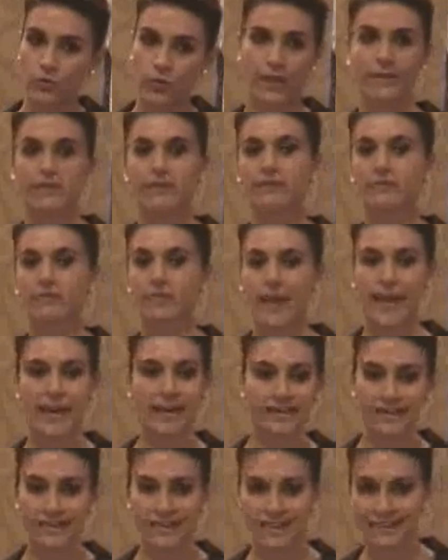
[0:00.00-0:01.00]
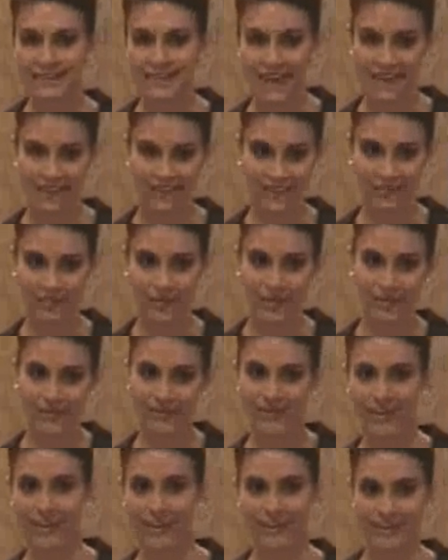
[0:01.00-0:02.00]
quick and painless deaths where your
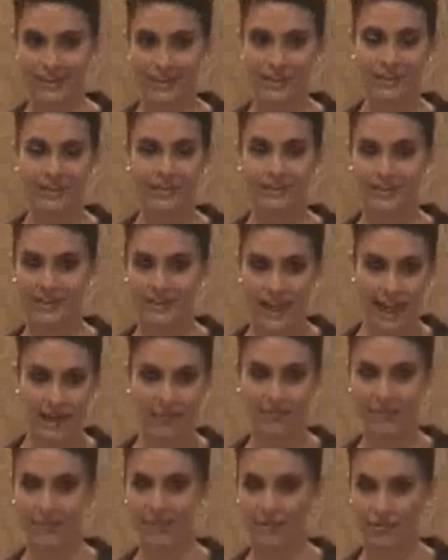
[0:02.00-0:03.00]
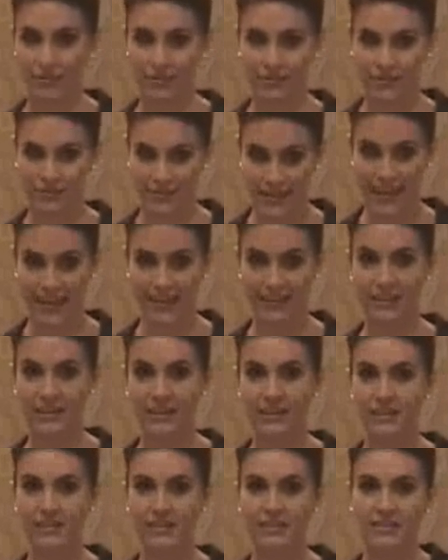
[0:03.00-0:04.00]
neck is snapped and you're dead.
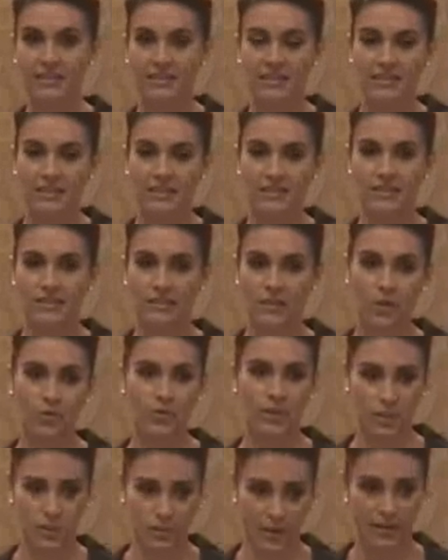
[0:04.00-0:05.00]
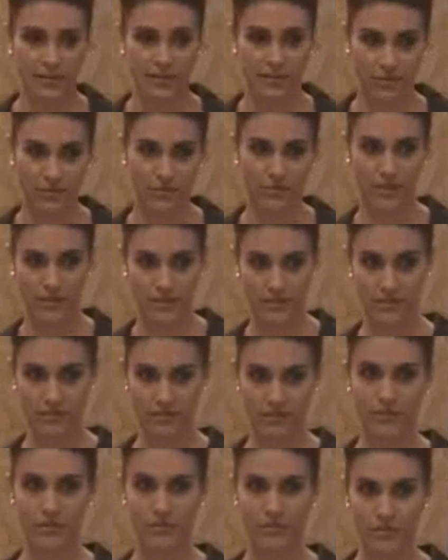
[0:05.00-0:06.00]
This is slow. They try to do this,
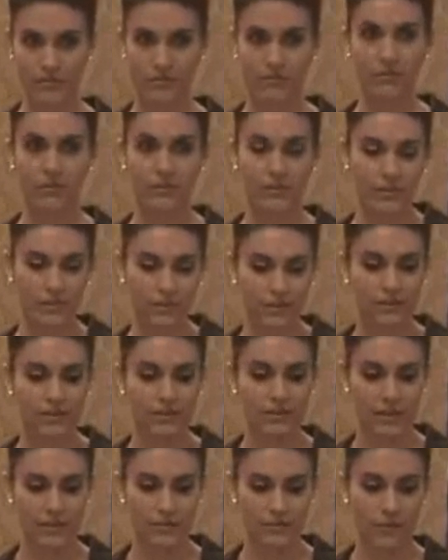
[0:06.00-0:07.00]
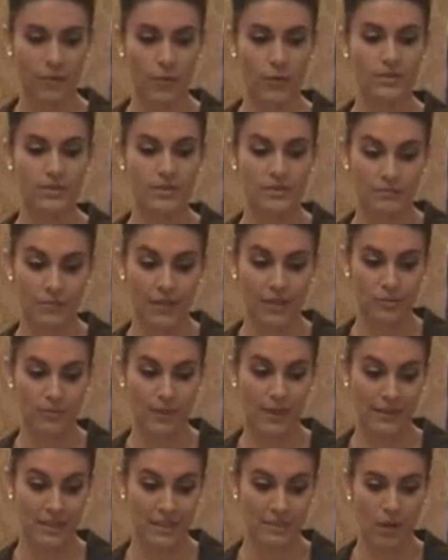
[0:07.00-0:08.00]
to enforce as much
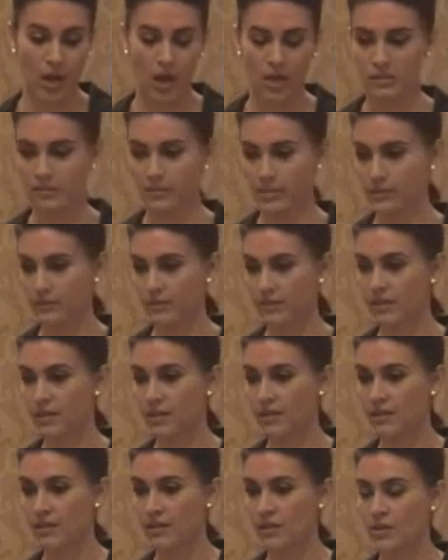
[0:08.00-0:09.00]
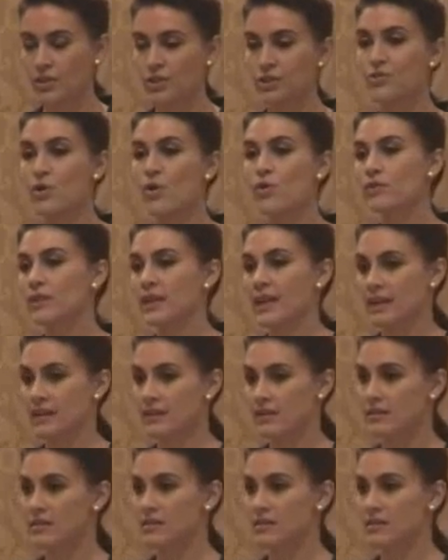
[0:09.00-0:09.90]
pain as possible. Stoning,